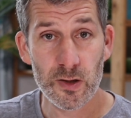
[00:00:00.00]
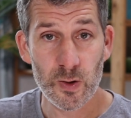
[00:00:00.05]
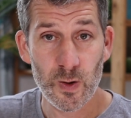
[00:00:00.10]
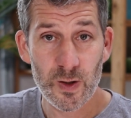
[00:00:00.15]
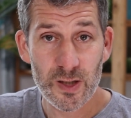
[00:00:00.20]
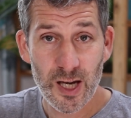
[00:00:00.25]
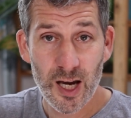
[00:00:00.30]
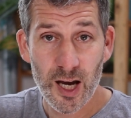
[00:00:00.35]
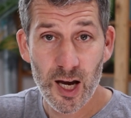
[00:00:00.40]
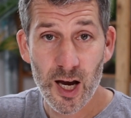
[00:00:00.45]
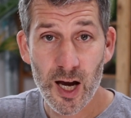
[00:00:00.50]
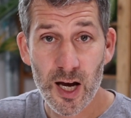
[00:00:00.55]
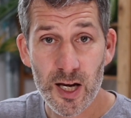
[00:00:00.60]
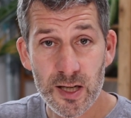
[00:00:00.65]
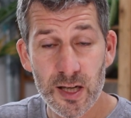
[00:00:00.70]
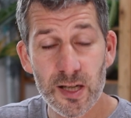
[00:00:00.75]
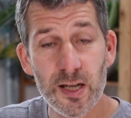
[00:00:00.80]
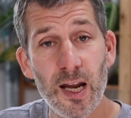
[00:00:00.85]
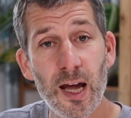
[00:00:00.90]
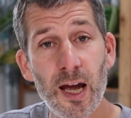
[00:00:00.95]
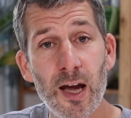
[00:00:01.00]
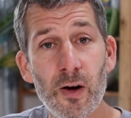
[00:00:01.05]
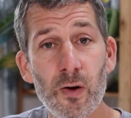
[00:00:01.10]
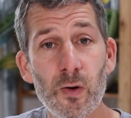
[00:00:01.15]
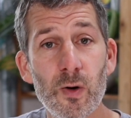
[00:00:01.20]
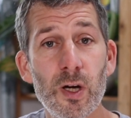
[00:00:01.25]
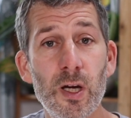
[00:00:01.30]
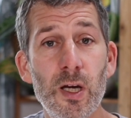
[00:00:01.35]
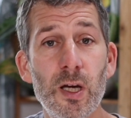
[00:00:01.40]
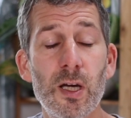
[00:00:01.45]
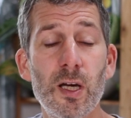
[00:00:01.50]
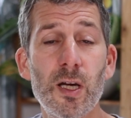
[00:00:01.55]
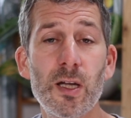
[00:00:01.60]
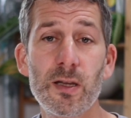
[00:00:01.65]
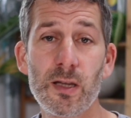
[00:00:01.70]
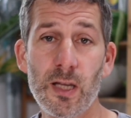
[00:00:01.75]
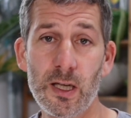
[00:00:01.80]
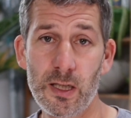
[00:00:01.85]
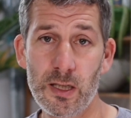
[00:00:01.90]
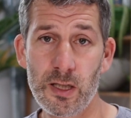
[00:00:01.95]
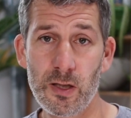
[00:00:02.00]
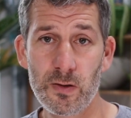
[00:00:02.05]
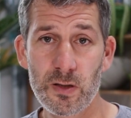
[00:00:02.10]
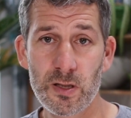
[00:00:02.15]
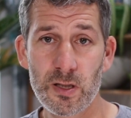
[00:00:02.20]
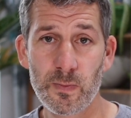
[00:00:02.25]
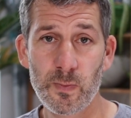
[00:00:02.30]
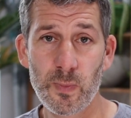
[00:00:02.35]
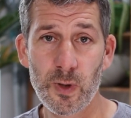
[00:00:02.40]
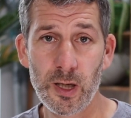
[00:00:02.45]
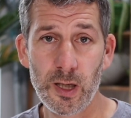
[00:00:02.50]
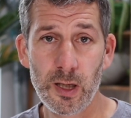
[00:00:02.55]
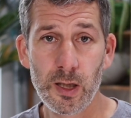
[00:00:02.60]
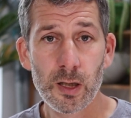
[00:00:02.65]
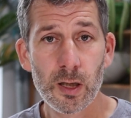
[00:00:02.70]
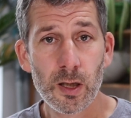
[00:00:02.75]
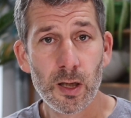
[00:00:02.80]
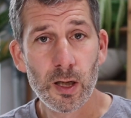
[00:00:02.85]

So it's harder now than it used to be.